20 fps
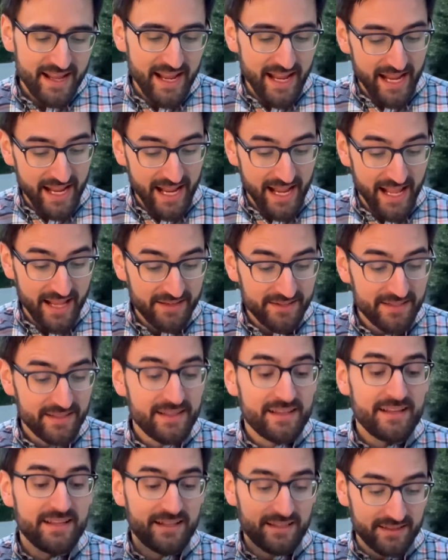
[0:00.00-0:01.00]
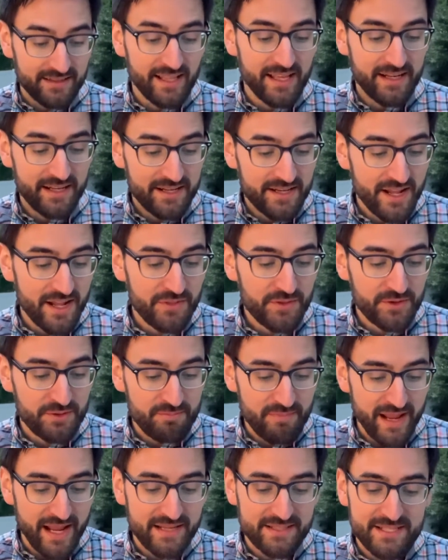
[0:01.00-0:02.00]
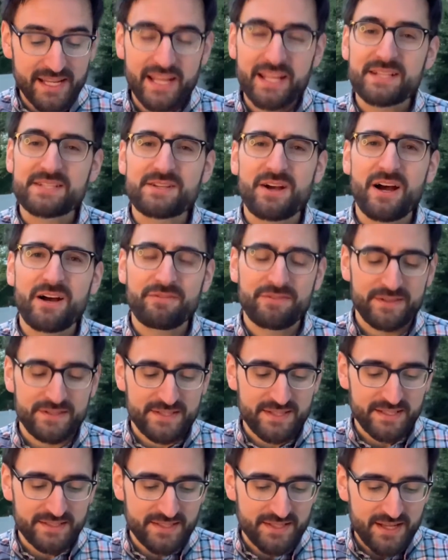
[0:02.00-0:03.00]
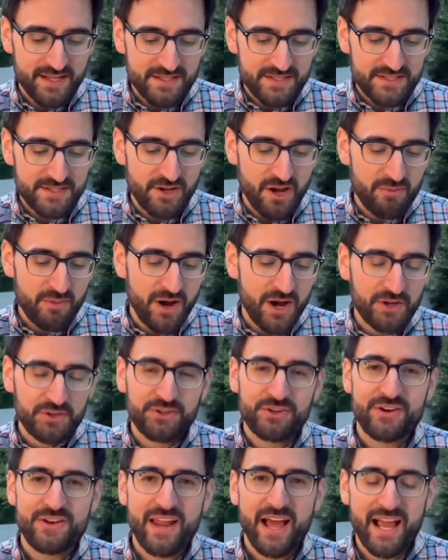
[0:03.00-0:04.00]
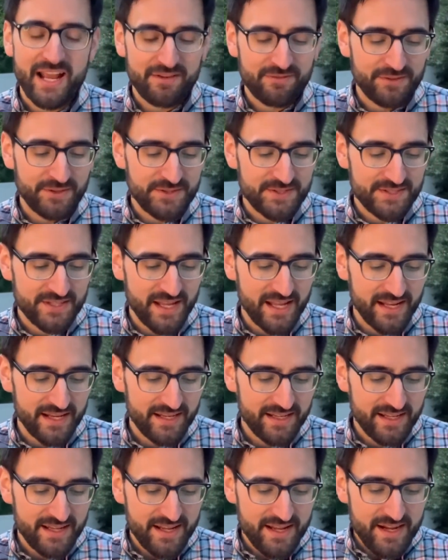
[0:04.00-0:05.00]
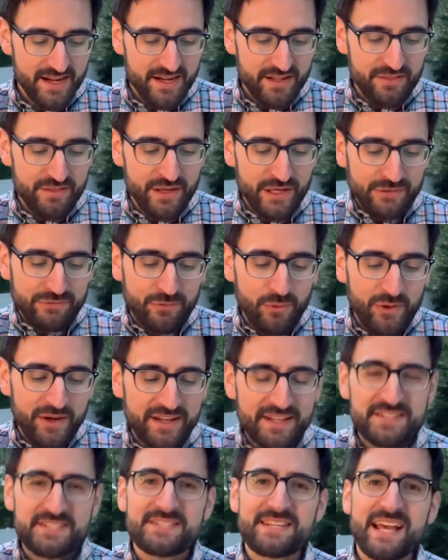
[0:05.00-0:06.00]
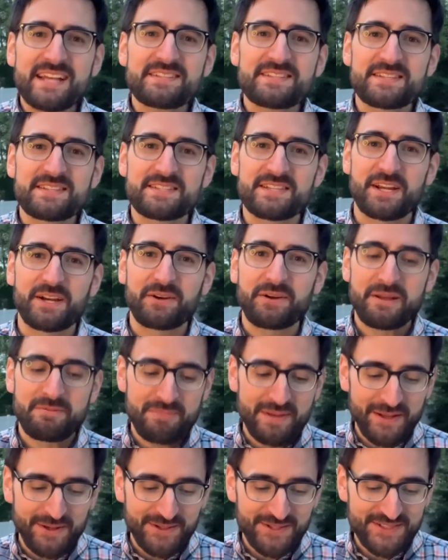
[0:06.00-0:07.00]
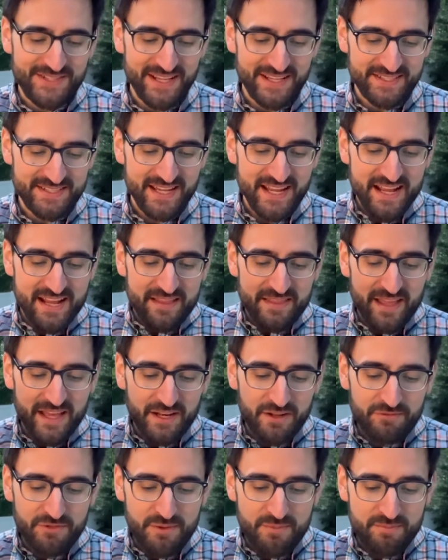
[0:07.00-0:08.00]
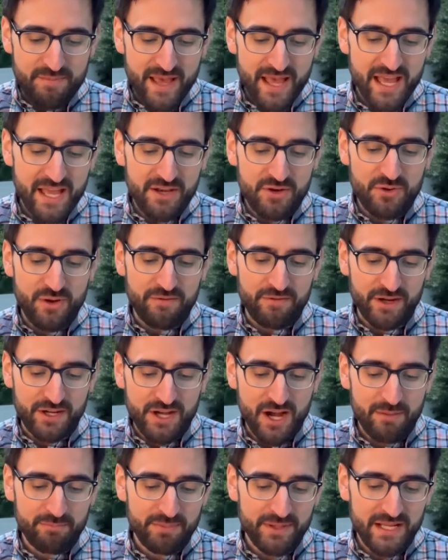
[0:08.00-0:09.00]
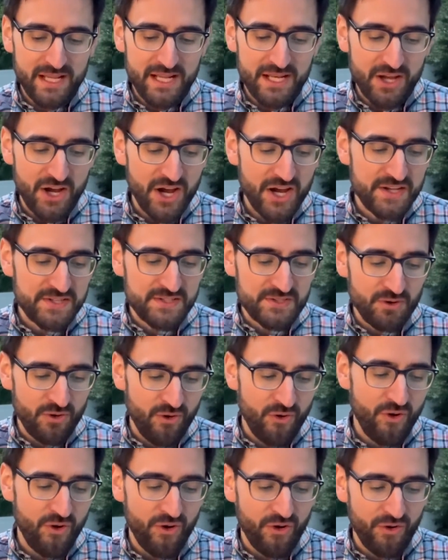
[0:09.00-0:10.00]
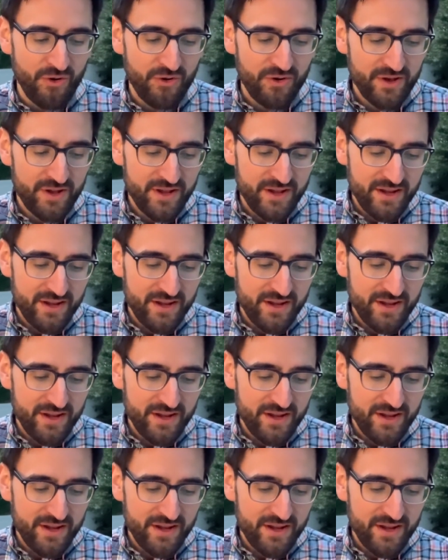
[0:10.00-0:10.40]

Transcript: and let another man take his office. That's Psalm 109, verse 8. Therefore, it is necessary, Peter says, that of the men who have accompanied us all,